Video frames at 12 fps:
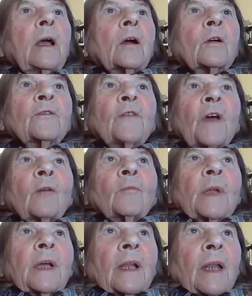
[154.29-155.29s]
Her
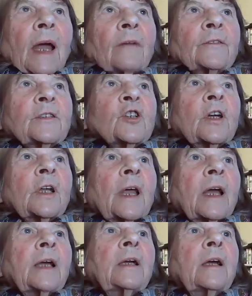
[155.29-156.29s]
family left
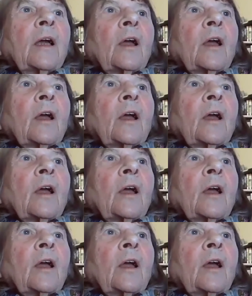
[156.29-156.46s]
Chile,